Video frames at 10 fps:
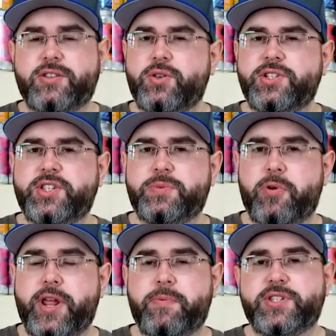It's only
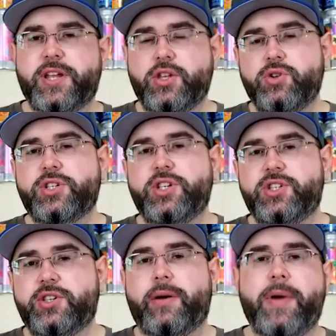6.8%, usually
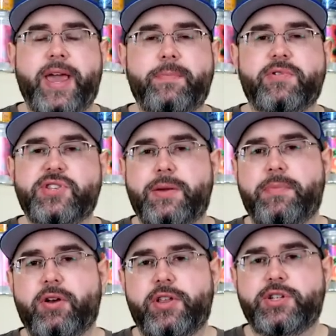sub
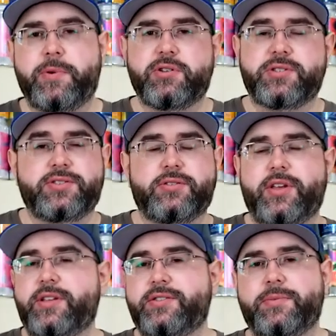8% barrel-aged beers, unless they're
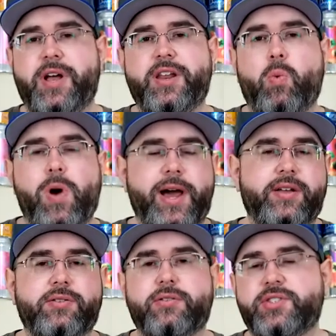like some kind of
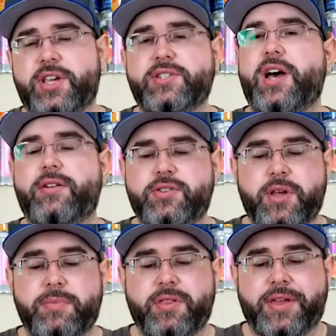wild or saison or
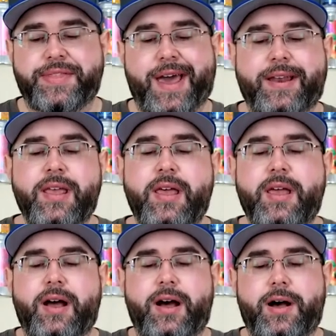something like that.
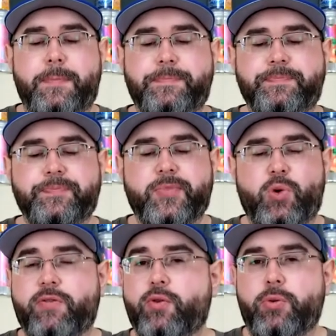
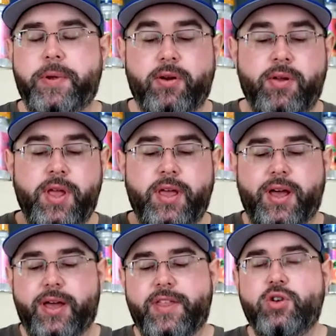Or fruit beer.
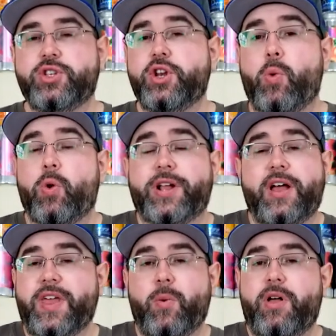They usually don't work
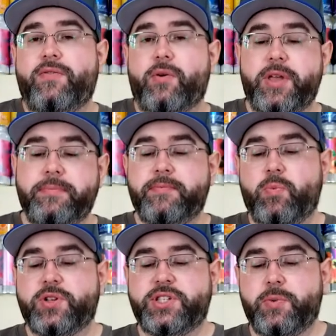out that well for me.
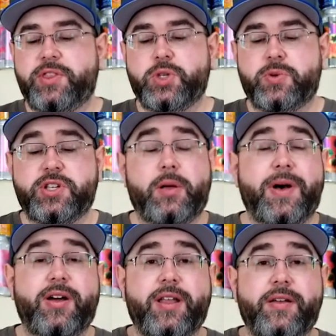We'll see what this one's all
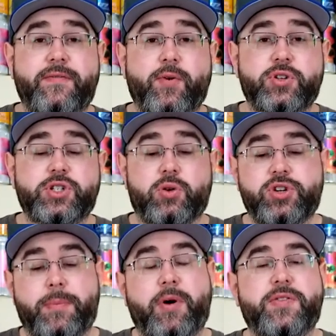about. Full
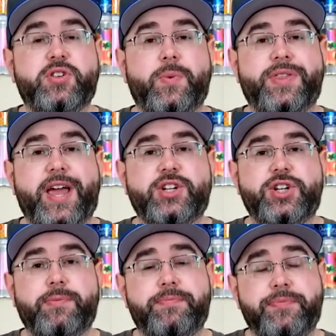disclosure, I bought this one
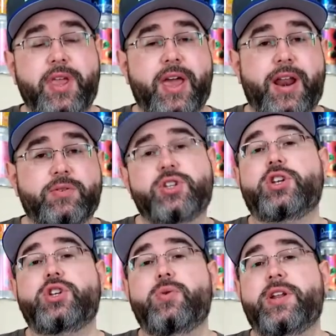last year, and I was
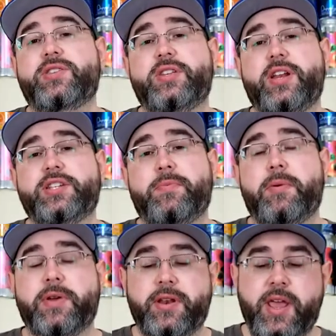going to do it as the 10 Days of
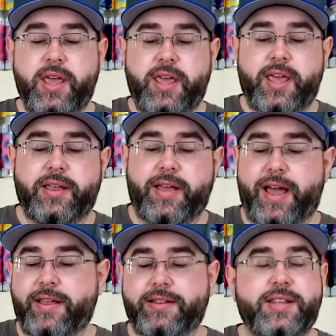Pumpkin. It
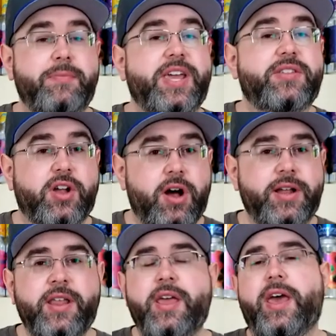didn't make the
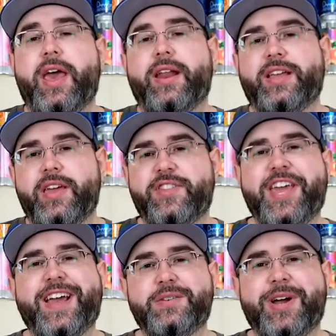cut, and I gave the
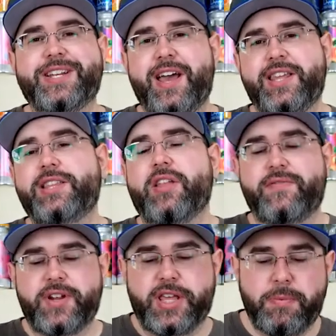can to my dad. He loved it.